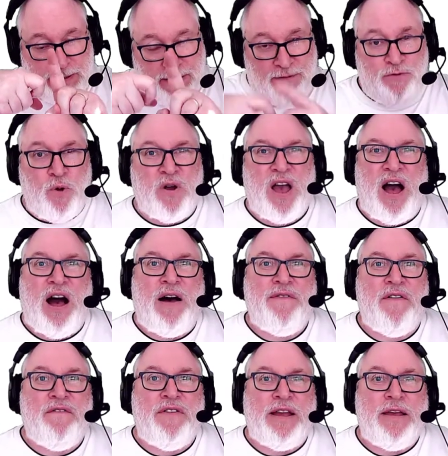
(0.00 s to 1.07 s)
I've not got
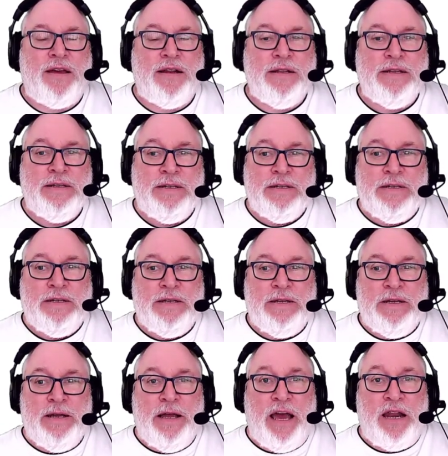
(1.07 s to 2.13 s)
half a finger.
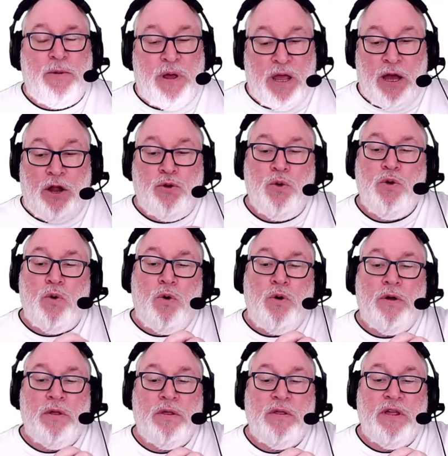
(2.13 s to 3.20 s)
Anyway, I do know
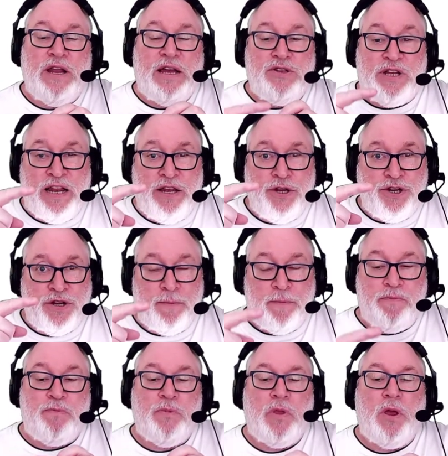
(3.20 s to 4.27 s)
that that's an inch.
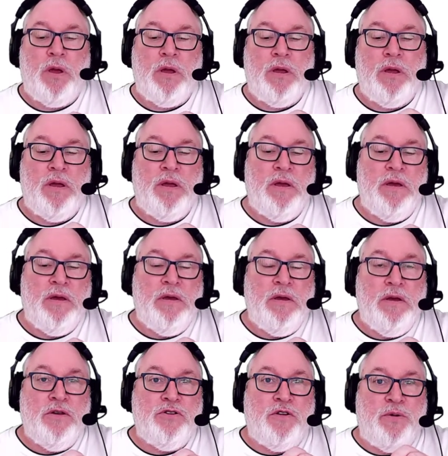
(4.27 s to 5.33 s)

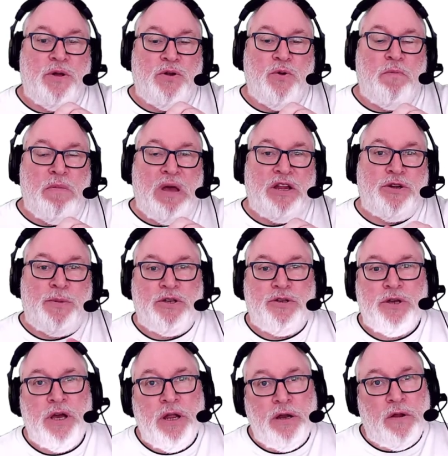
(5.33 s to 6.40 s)
So if you're doing
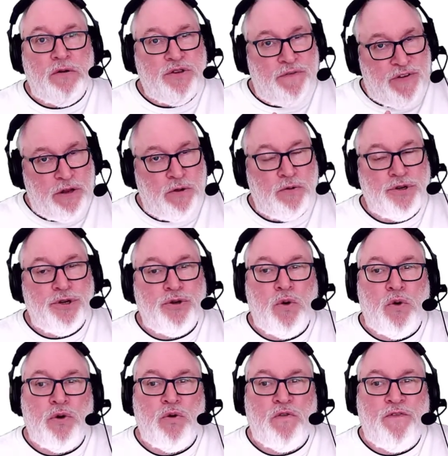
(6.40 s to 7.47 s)
measurements. Now, there's a video
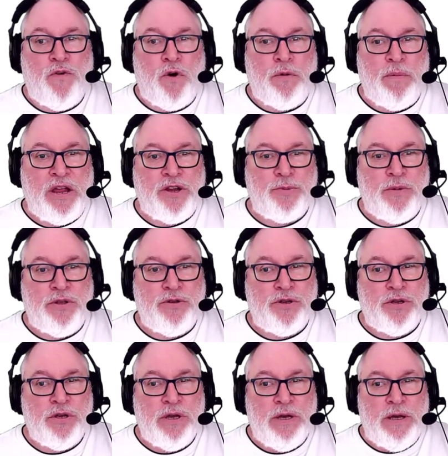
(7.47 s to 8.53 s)
tutorial for measurements.